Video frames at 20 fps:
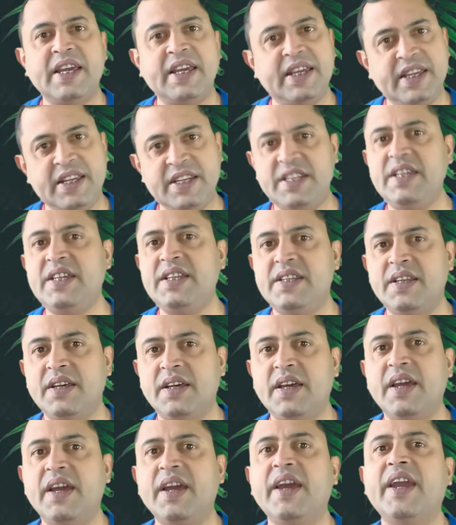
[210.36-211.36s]
Indeed,
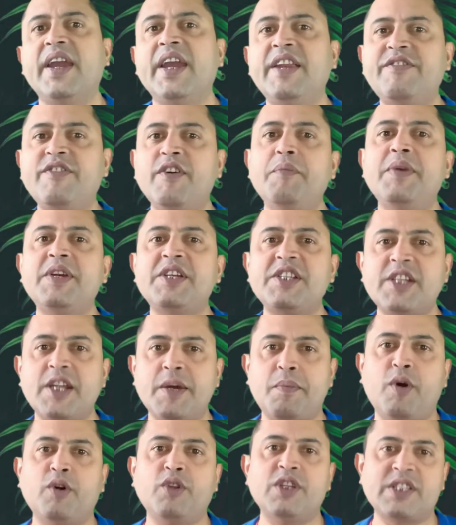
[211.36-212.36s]
information
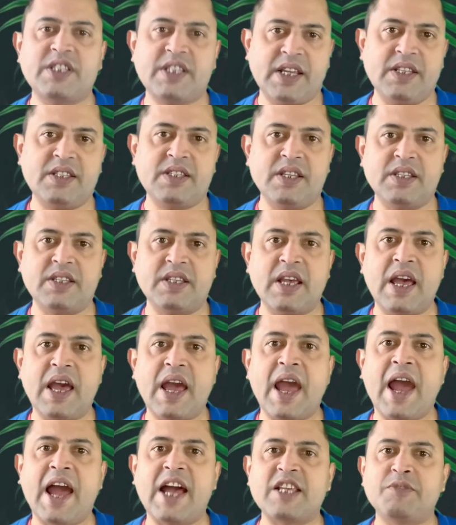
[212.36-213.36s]
about the senses
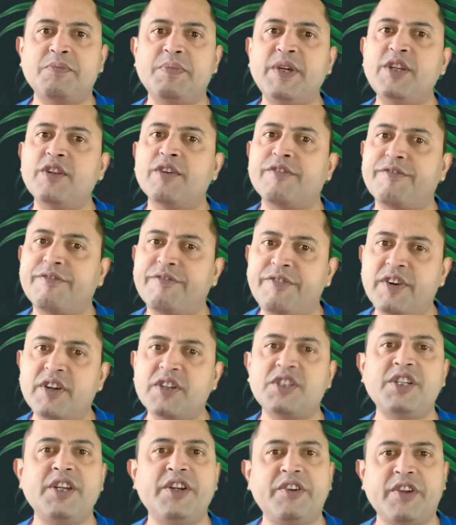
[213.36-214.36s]
has been of
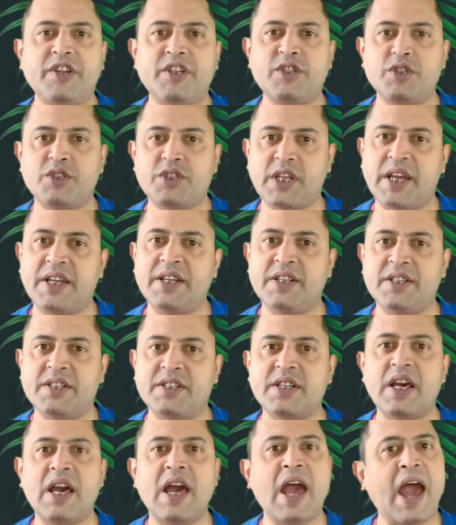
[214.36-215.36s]
first interest to
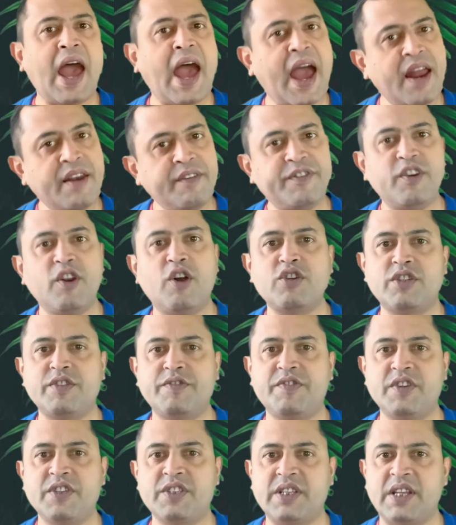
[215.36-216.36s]
scientists and
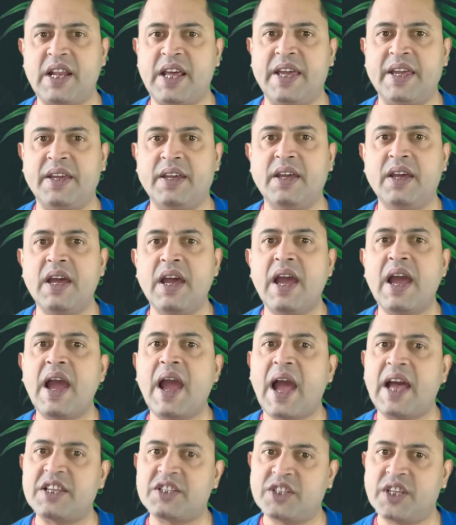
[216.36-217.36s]
philosophers alike.
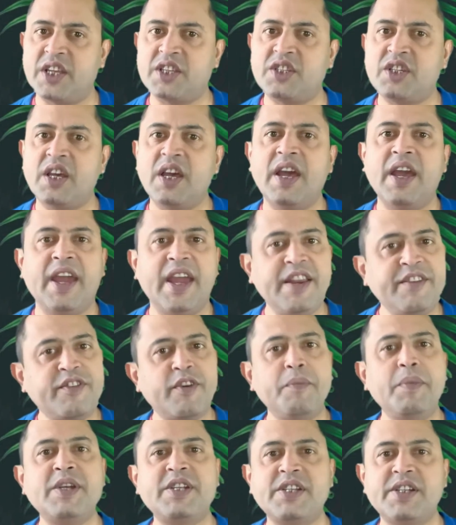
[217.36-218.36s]
As such,
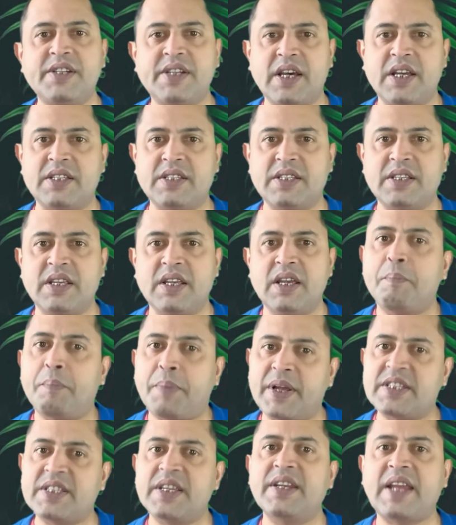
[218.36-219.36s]
information does
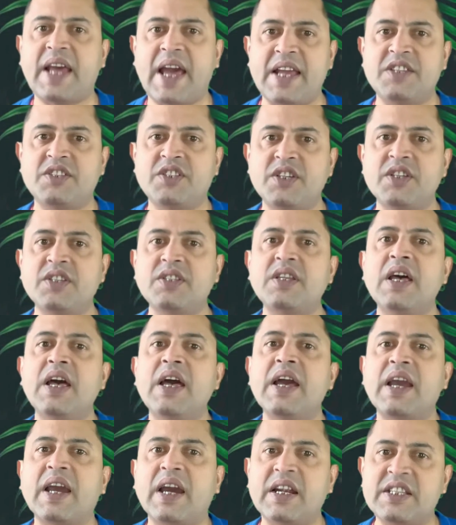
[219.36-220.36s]
present answers
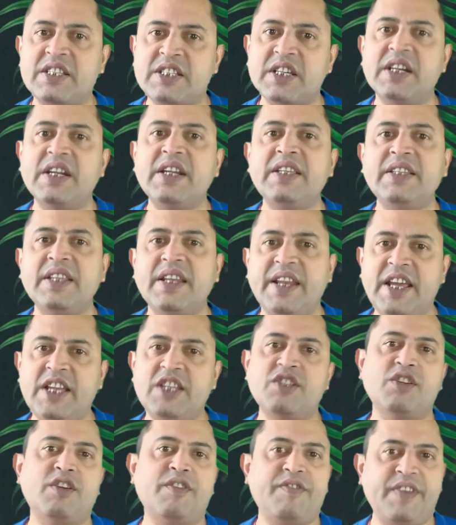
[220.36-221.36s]
concerning the
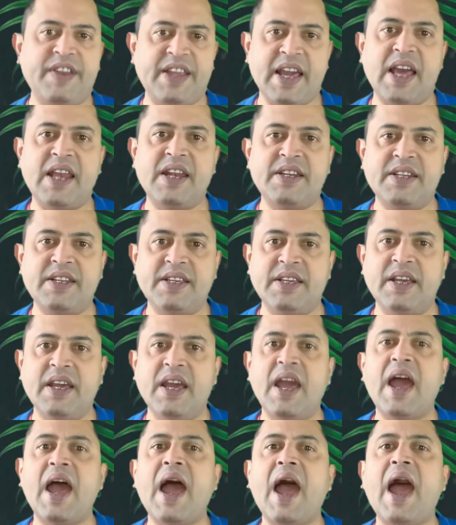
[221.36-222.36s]
nature of reality
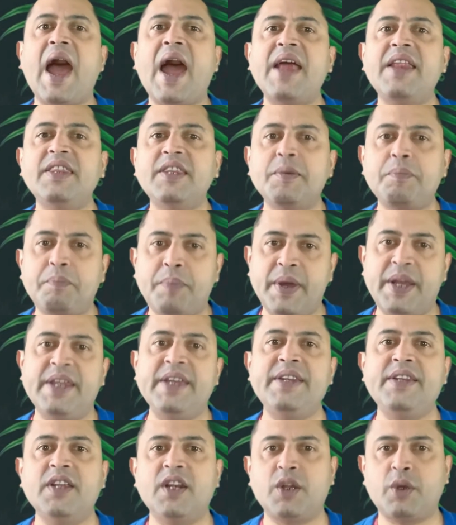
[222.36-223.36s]
and the
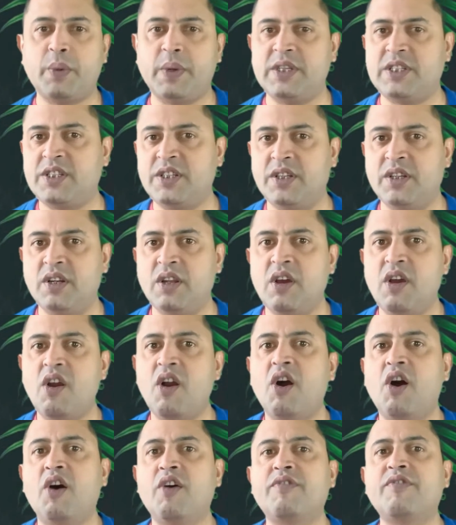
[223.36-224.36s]
perennial question
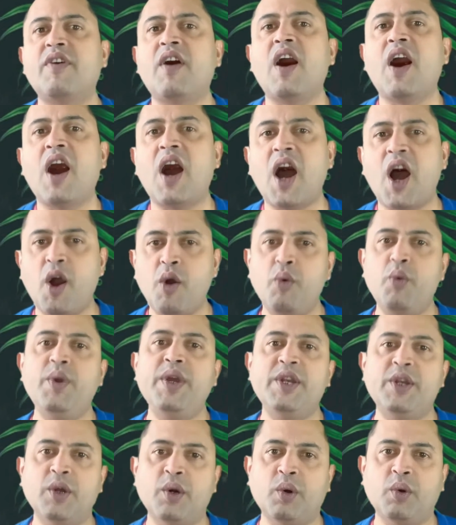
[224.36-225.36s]
of how
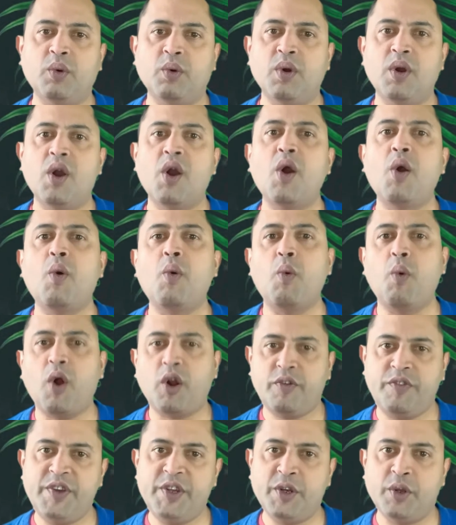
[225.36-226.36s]
we know
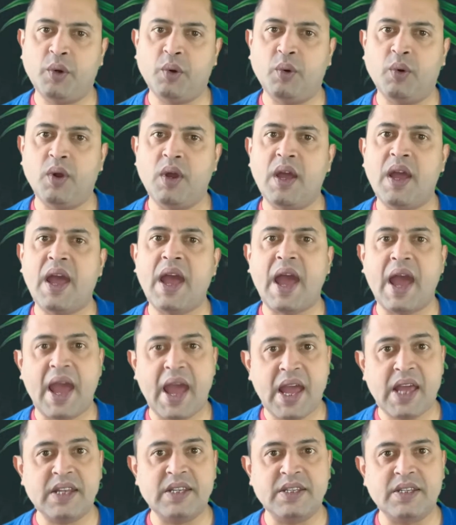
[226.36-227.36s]
what we know
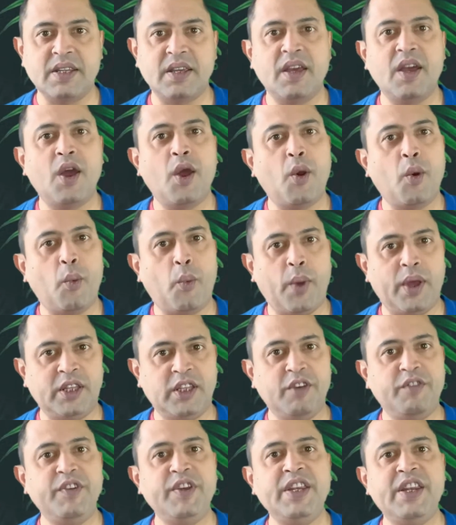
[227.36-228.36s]
and
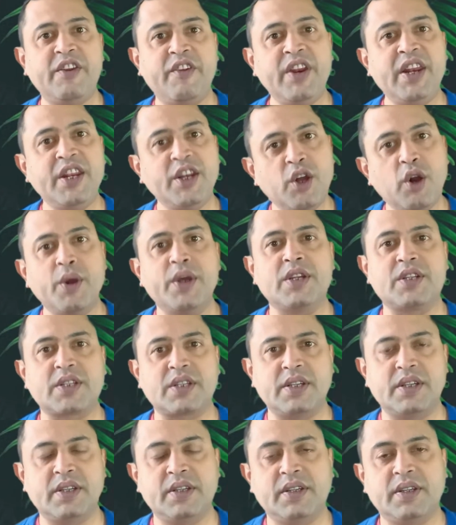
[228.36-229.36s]
whether we really know it.
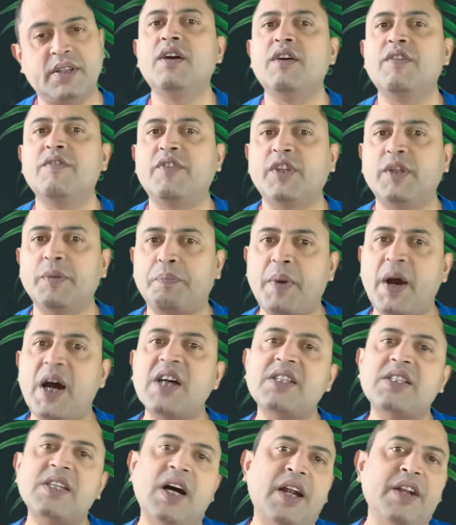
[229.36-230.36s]
For the
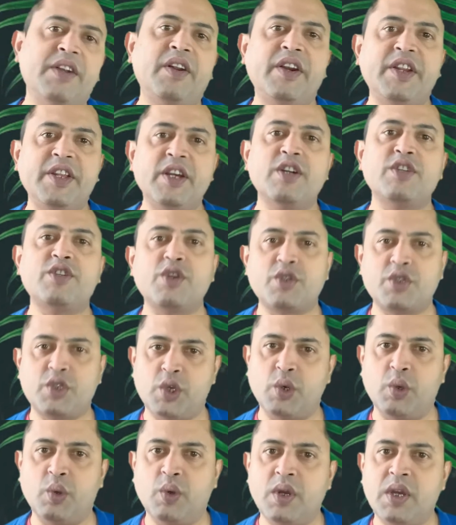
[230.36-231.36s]
past hundred years or
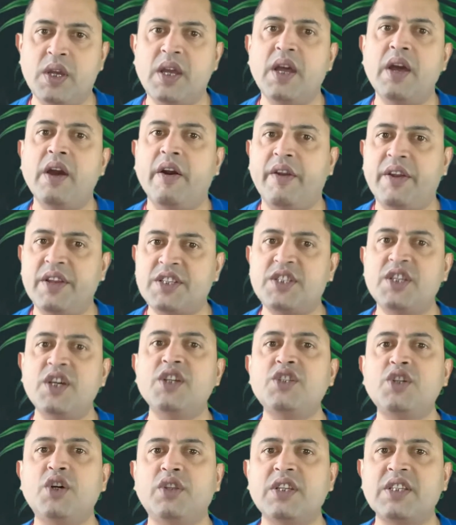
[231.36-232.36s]
so,
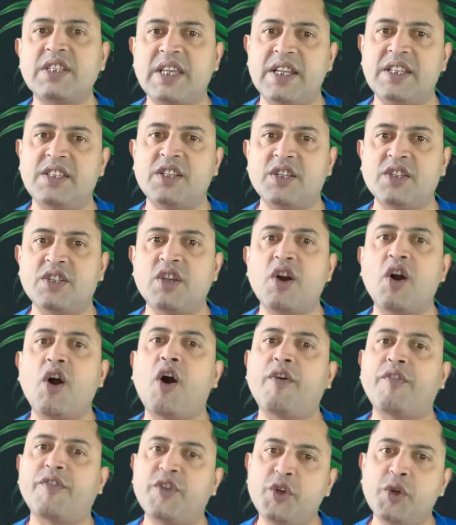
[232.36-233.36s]
research on the senses
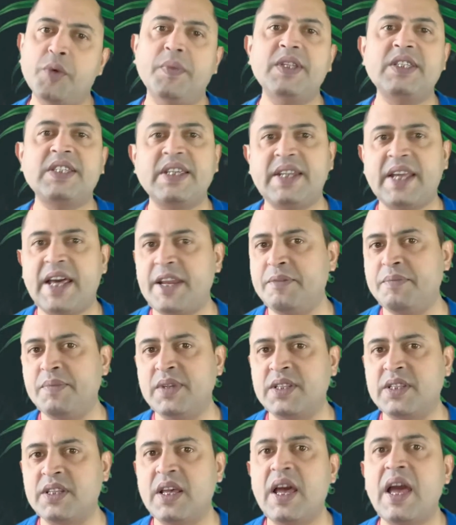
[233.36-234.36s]
of humans and
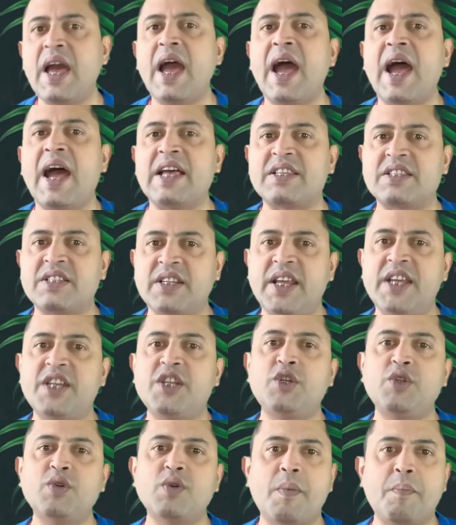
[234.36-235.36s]
animals has
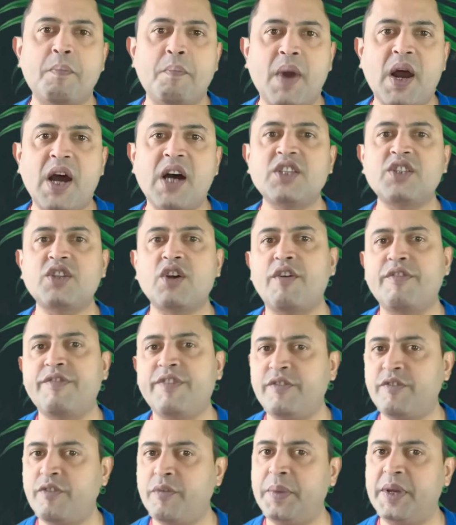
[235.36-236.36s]
led to a mass of
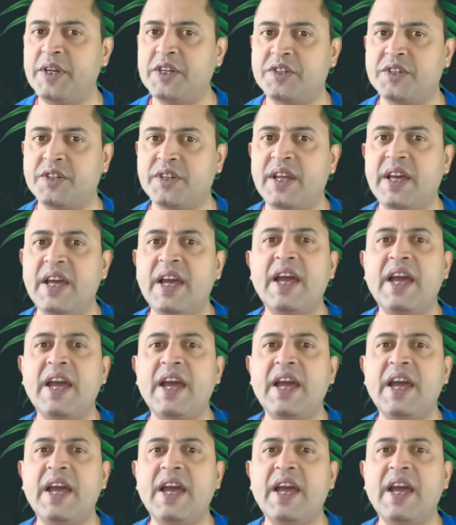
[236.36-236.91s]
information